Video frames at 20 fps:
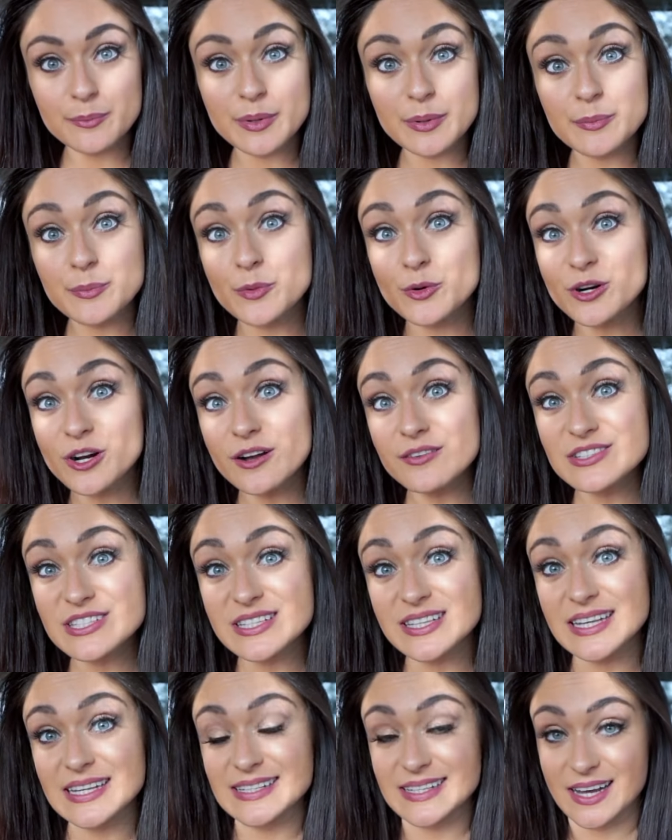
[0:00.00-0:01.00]
but more
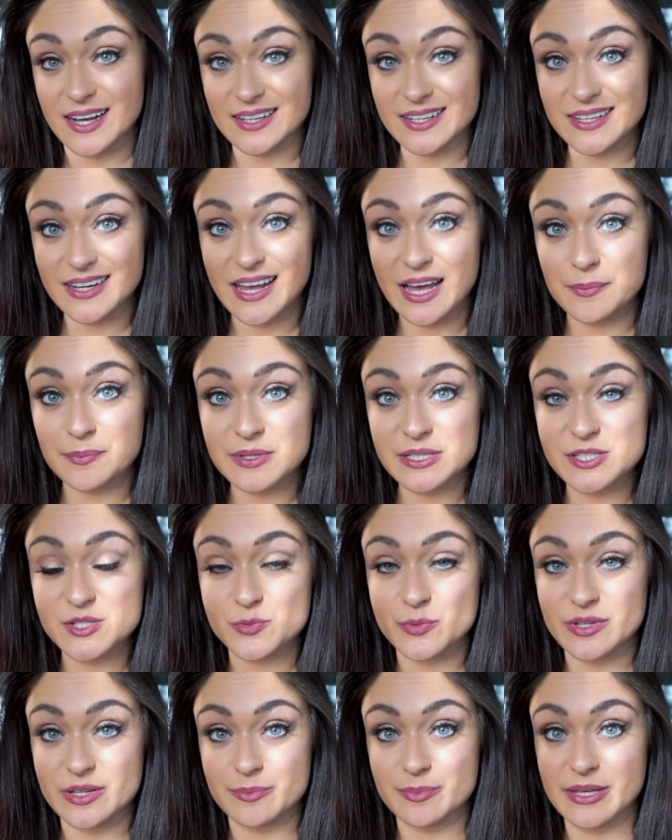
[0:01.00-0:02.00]
often than not, it happens
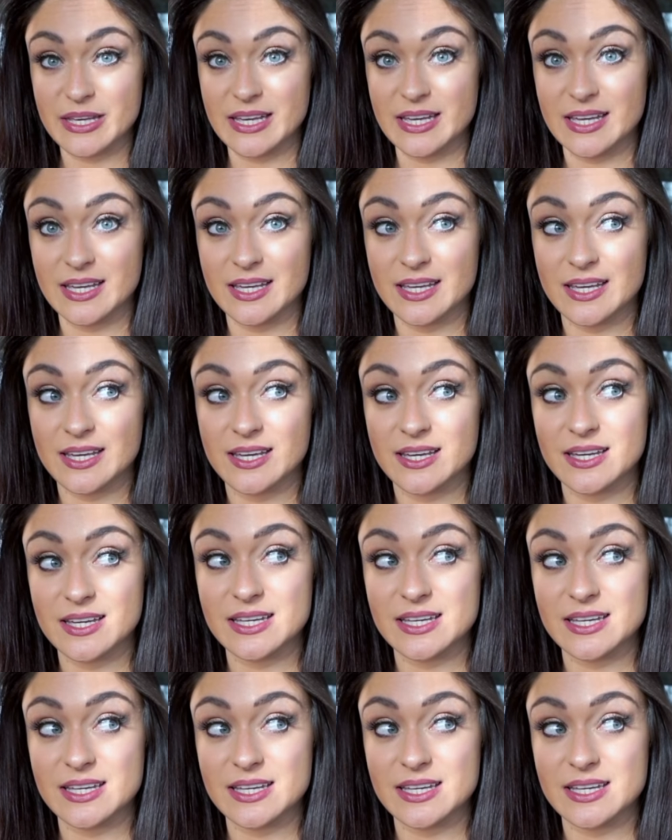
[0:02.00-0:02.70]
when a pig